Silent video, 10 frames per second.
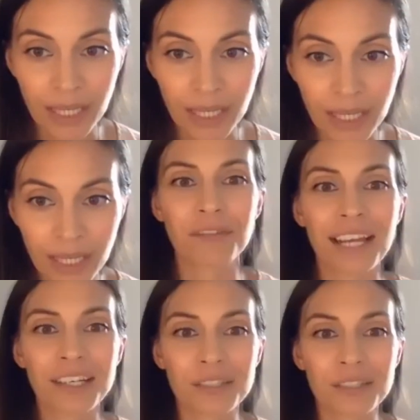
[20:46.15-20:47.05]
and we
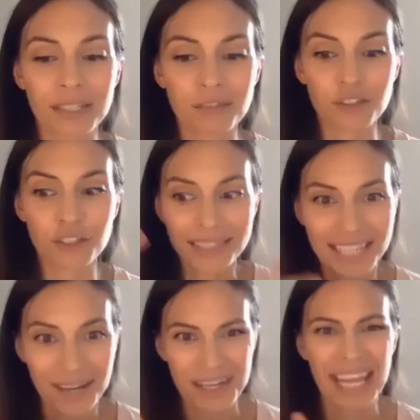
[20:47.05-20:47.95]
find ourselves
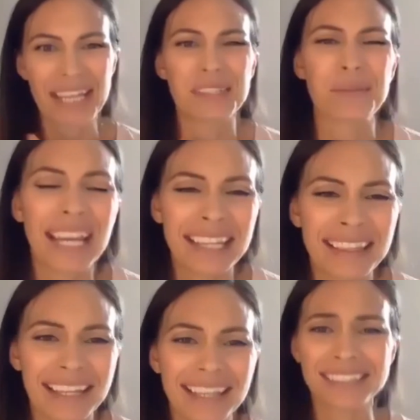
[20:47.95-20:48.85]
shut down and can't do
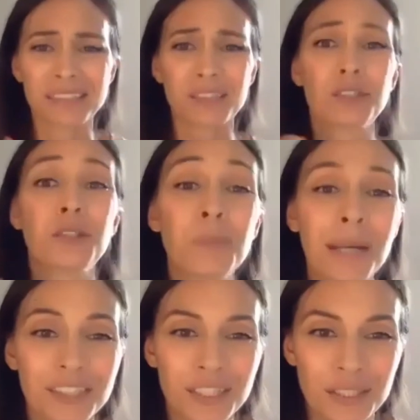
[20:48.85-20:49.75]
anything because there's too
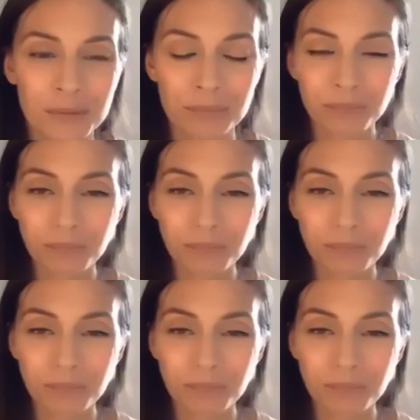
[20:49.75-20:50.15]
much to do.